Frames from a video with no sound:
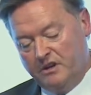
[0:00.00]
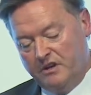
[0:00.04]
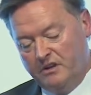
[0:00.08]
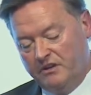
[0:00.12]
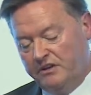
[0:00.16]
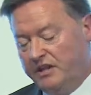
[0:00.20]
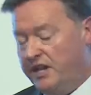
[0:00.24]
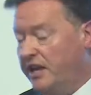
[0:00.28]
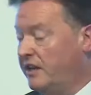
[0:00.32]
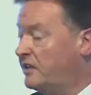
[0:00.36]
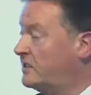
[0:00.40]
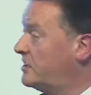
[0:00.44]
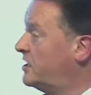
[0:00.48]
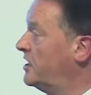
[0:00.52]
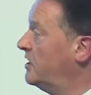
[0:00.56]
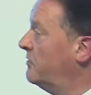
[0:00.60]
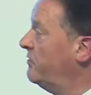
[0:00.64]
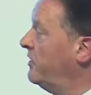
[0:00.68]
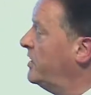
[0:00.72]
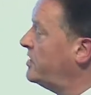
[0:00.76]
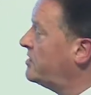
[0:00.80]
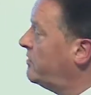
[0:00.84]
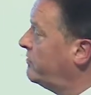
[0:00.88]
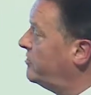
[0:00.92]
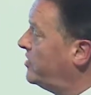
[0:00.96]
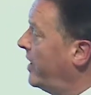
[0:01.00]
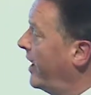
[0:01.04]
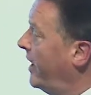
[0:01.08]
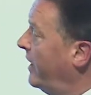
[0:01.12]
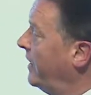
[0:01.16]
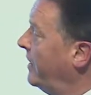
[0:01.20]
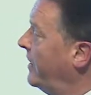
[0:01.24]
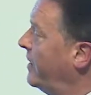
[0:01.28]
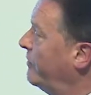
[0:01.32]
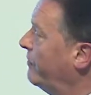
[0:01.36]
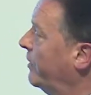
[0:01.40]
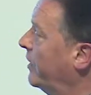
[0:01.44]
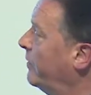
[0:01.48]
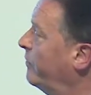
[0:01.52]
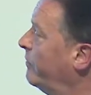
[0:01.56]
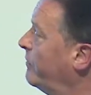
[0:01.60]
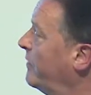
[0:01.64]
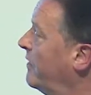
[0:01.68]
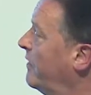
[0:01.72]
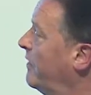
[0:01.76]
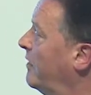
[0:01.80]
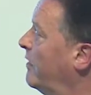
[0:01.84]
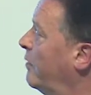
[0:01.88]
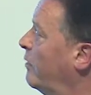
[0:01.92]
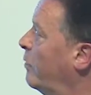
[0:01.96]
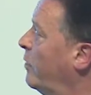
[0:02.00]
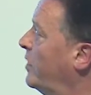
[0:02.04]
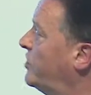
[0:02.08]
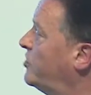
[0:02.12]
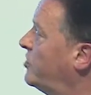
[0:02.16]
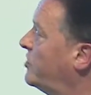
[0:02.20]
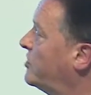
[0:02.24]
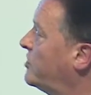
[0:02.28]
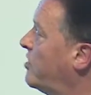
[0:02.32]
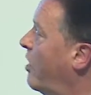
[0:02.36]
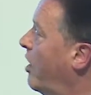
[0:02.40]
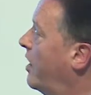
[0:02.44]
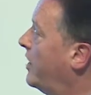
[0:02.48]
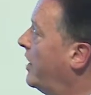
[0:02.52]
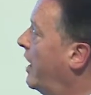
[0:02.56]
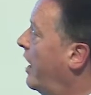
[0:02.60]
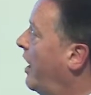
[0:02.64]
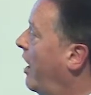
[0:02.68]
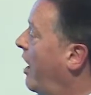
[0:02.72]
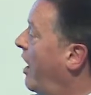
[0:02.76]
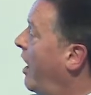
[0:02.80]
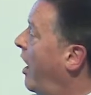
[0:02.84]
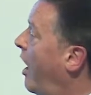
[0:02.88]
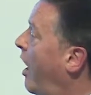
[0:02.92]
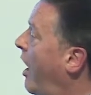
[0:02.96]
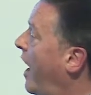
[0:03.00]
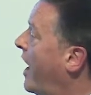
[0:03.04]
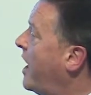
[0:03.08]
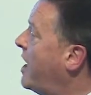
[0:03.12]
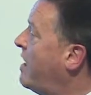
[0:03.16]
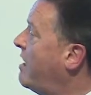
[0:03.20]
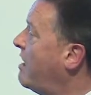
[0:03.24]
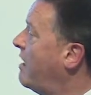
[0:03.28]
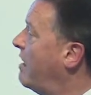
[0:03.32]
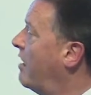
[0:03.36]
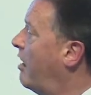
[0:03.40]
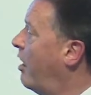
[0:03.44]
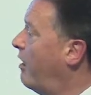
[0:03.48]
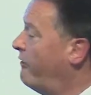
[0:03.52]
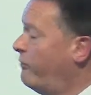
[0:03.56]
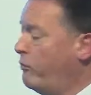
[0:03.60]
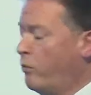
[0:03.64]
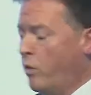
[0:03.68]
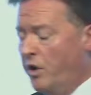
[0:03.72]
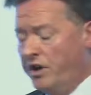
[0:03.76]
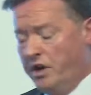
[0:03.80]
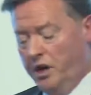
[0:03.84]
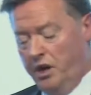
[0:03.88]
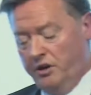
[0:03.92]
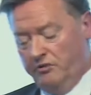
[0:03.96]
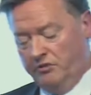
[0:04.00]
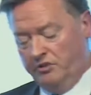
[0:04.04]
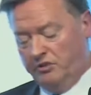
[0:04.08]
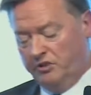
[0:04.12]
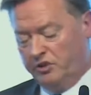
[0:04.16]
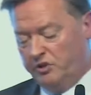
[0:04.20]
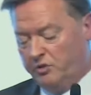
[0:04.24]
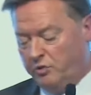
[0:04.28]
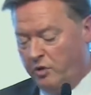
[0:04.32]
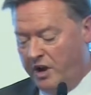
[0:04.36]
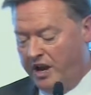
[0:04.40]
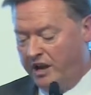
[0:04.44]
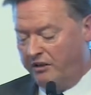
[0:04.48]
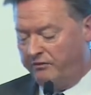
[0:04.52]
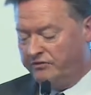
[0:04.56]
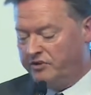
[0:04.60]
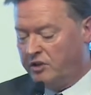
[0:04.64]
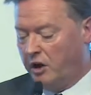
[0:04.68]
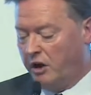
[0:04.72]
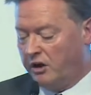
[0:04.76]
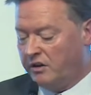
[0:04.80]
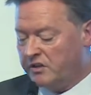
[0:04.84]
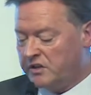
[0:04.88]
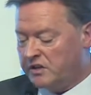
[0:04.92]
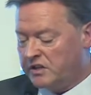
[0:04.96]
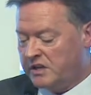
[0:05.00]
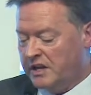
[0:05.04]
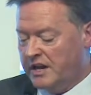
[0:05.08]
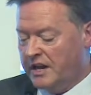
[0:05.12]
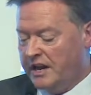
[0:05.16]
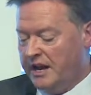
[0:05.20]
The activities of daily living, which has got a high of $112,